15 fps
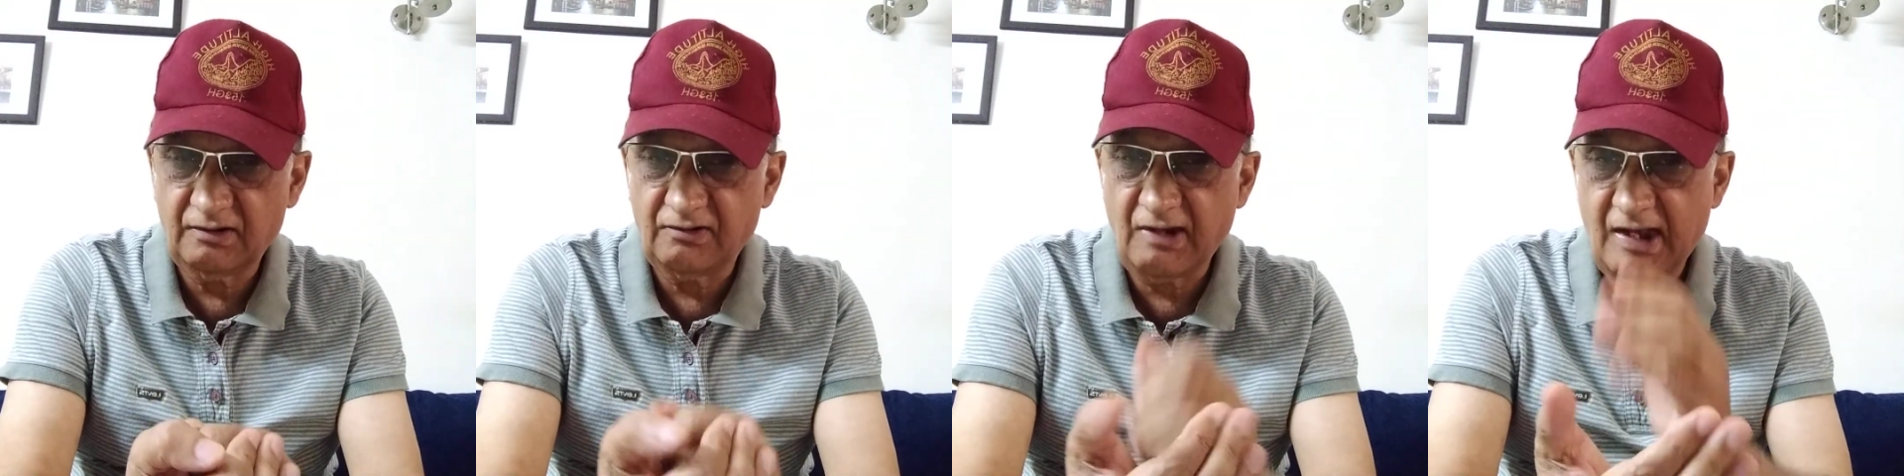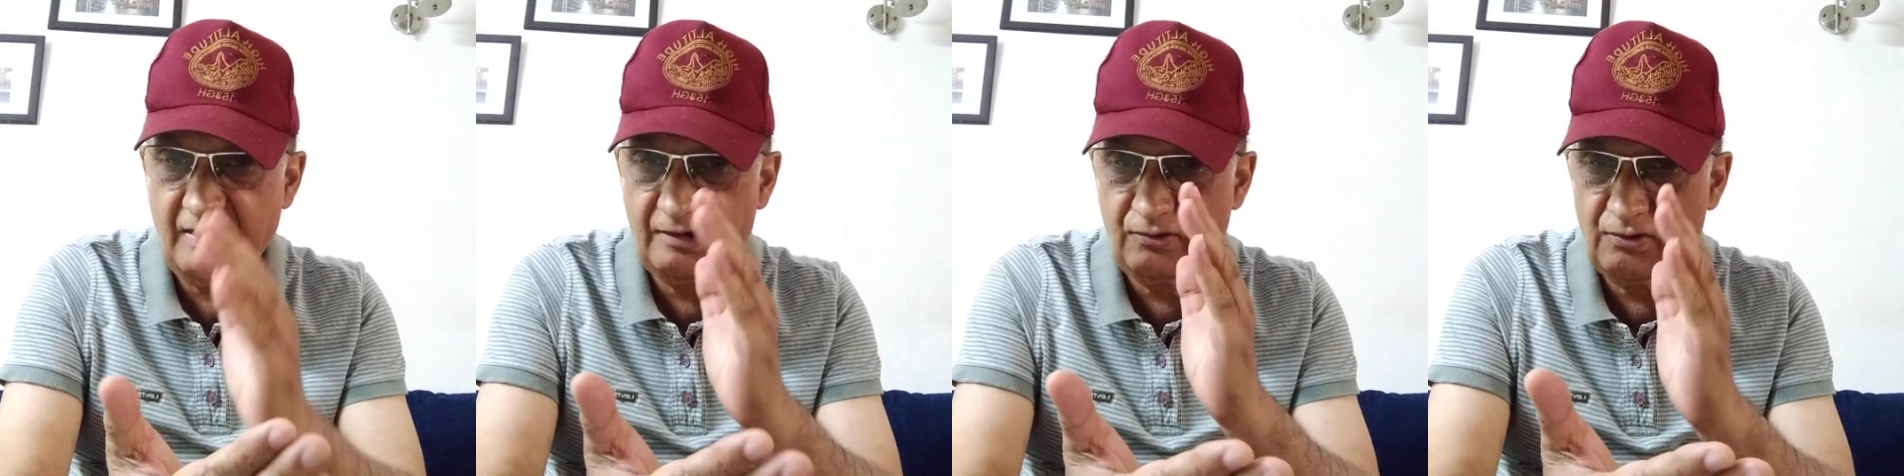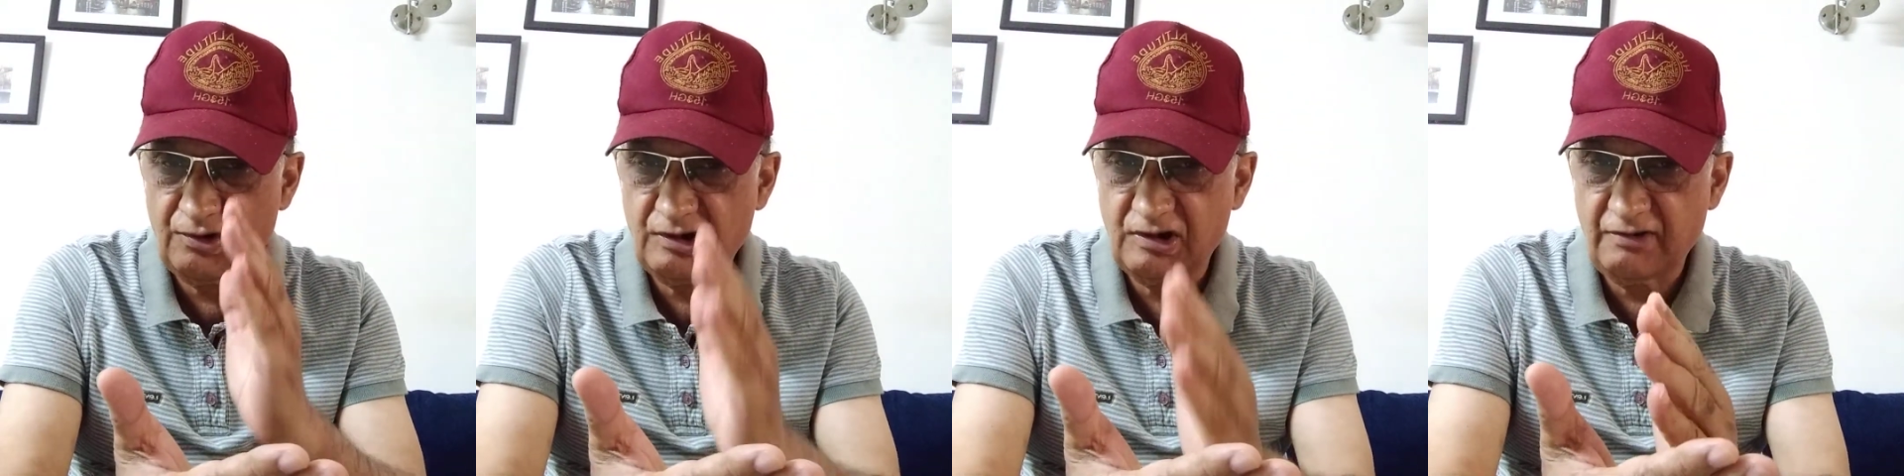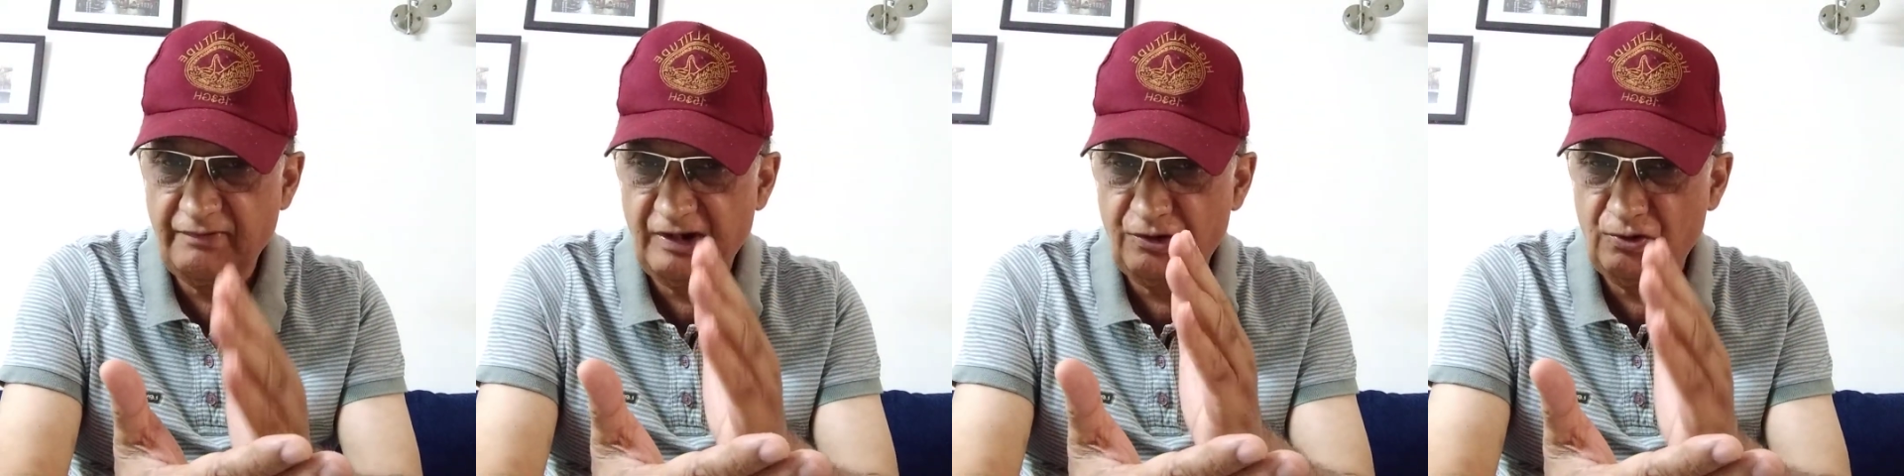diagnosis
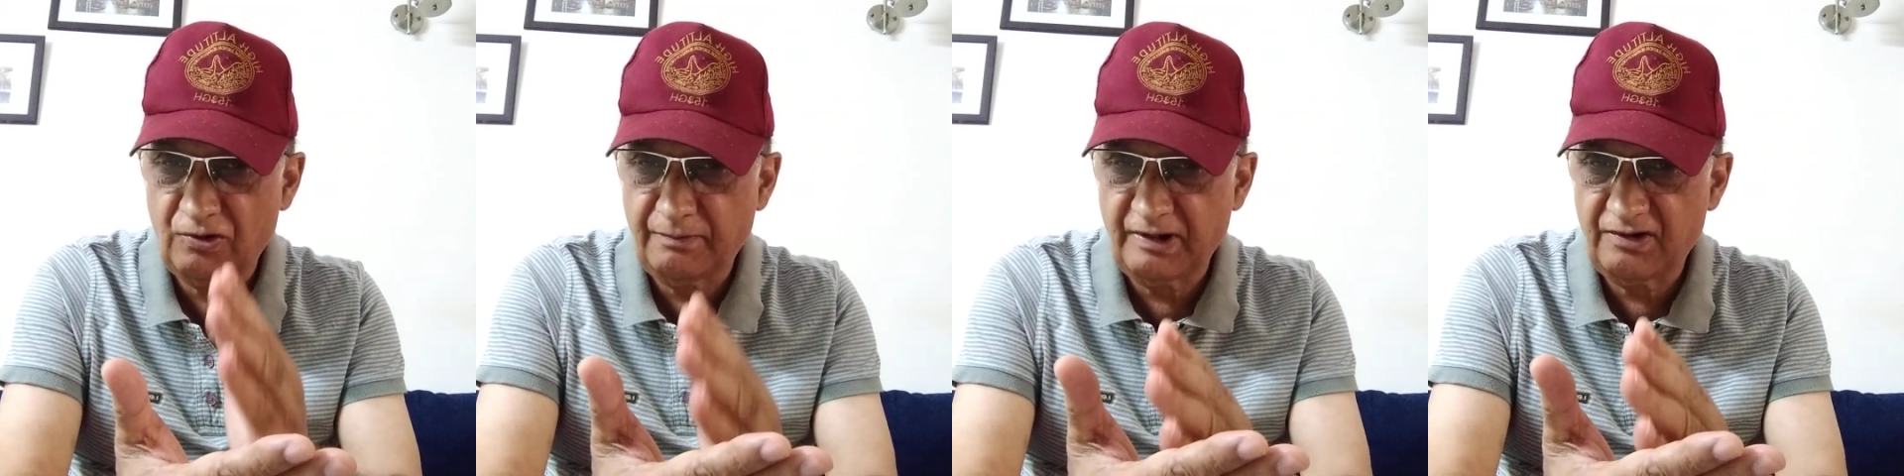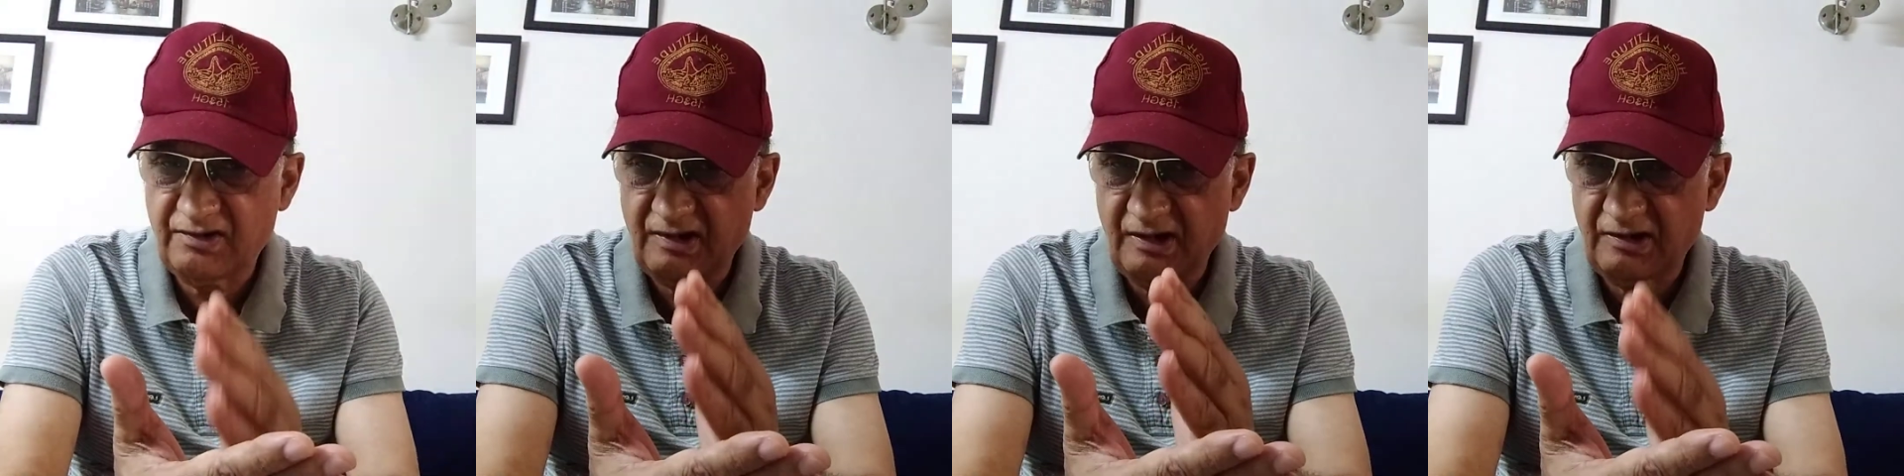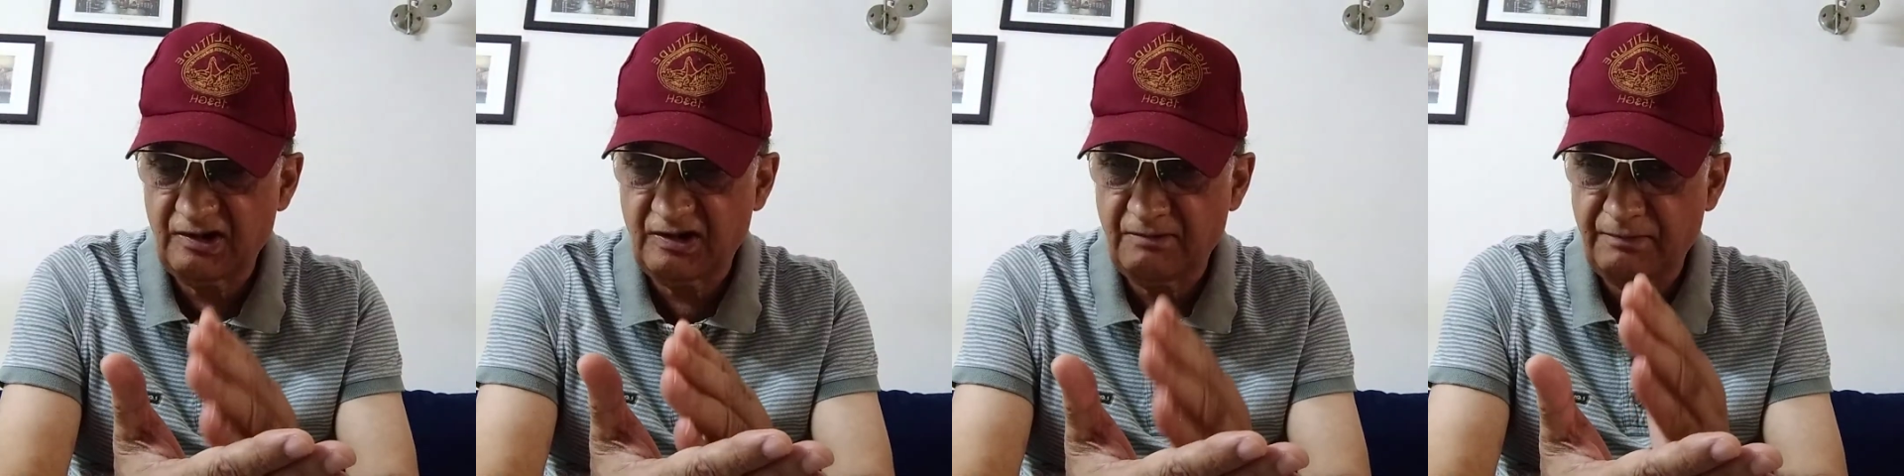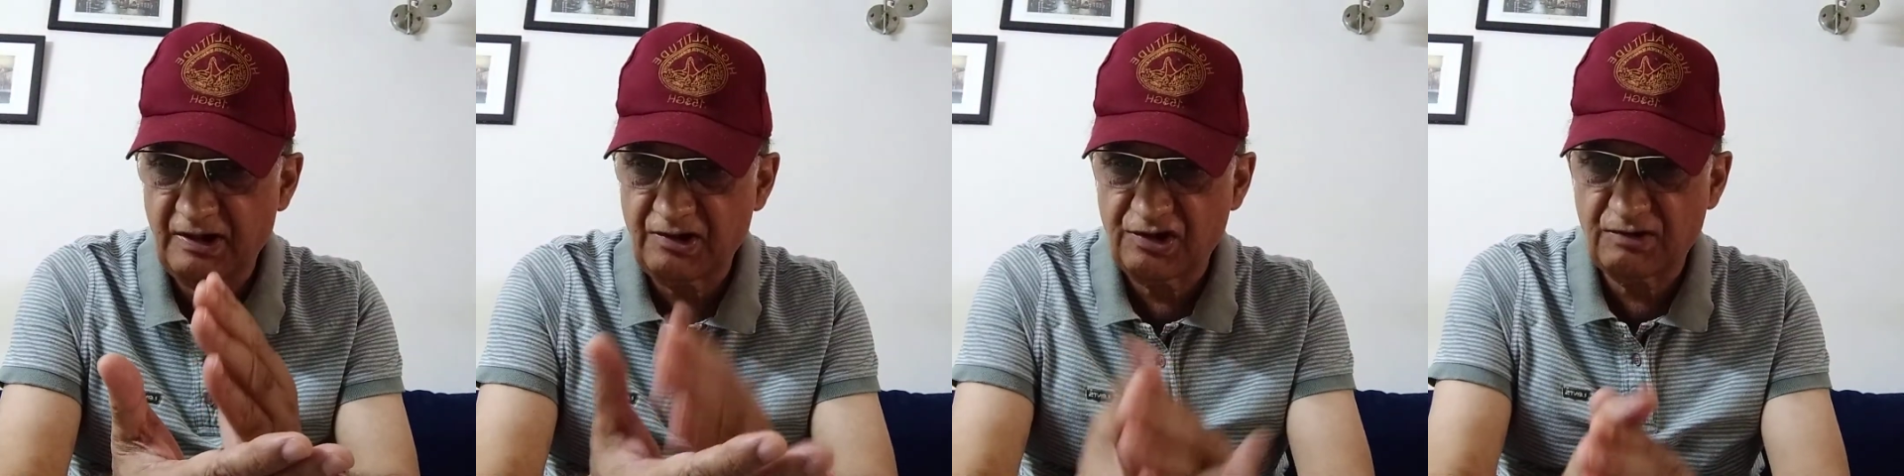of acute appendicitis
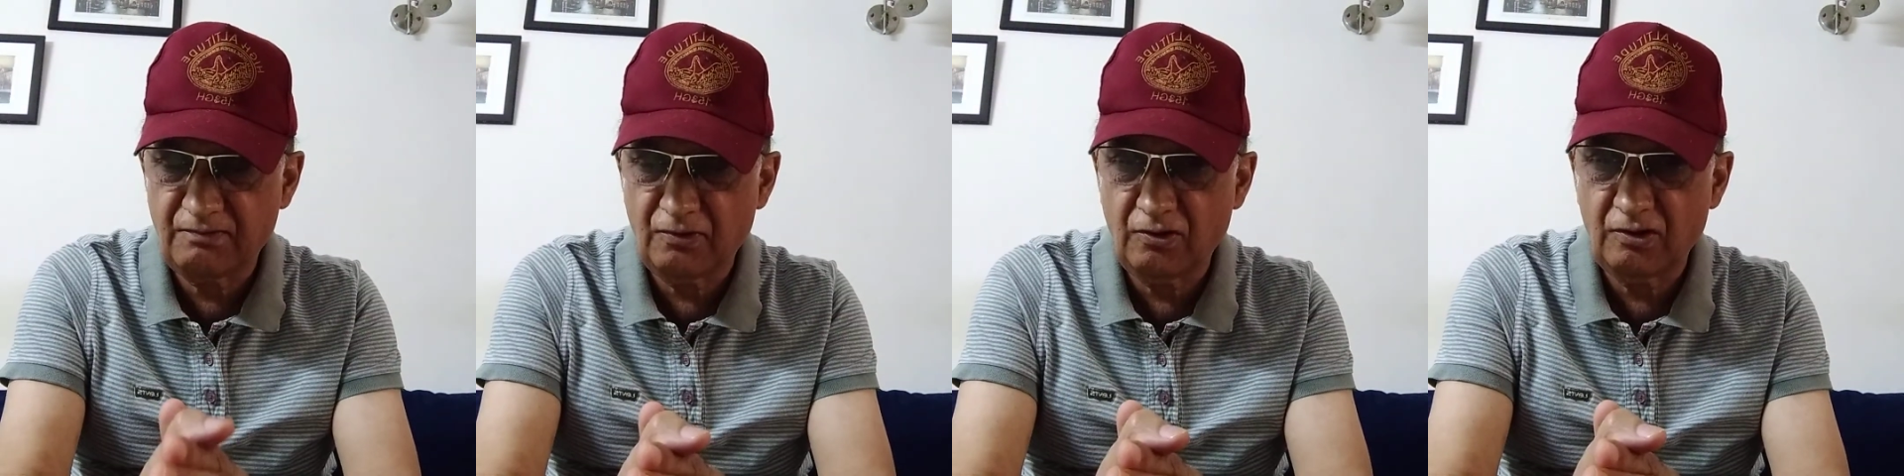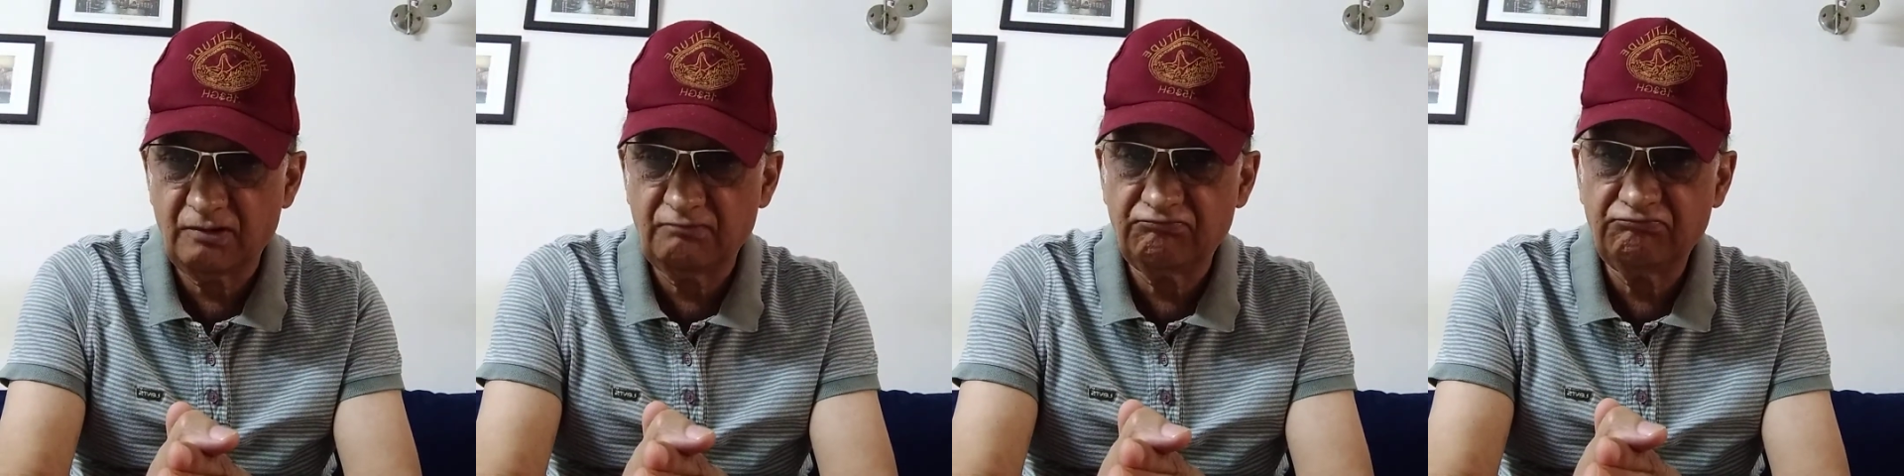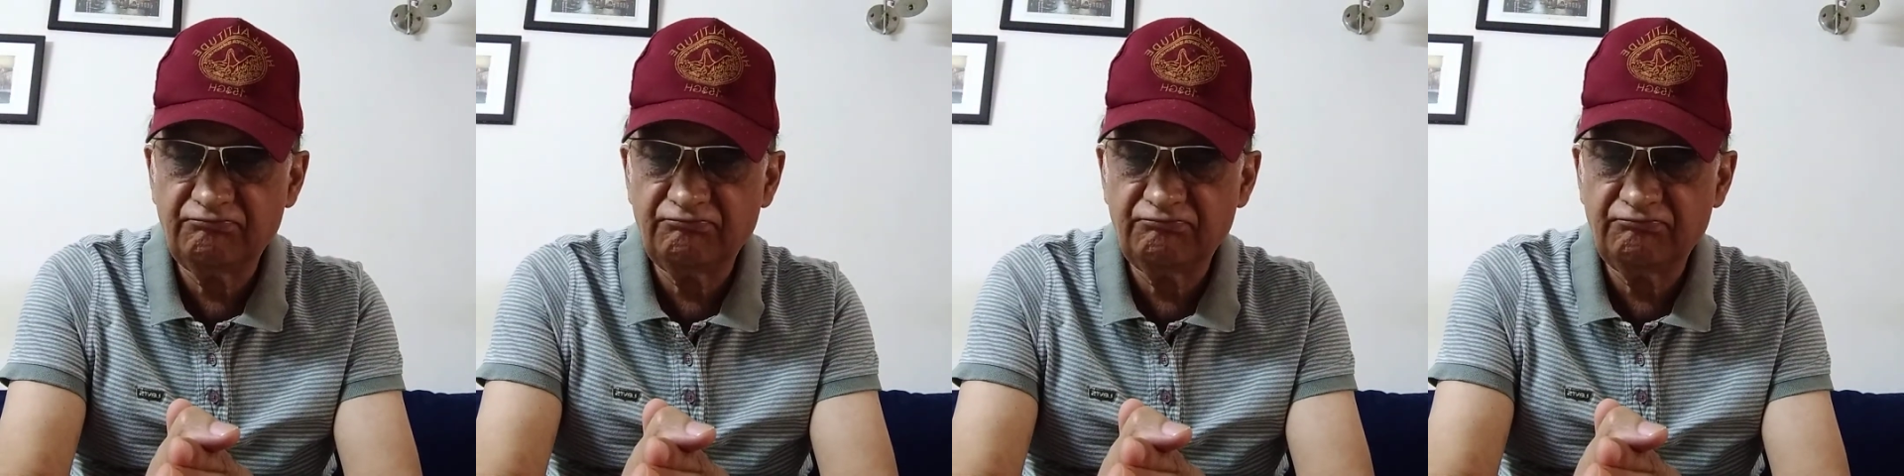depends upon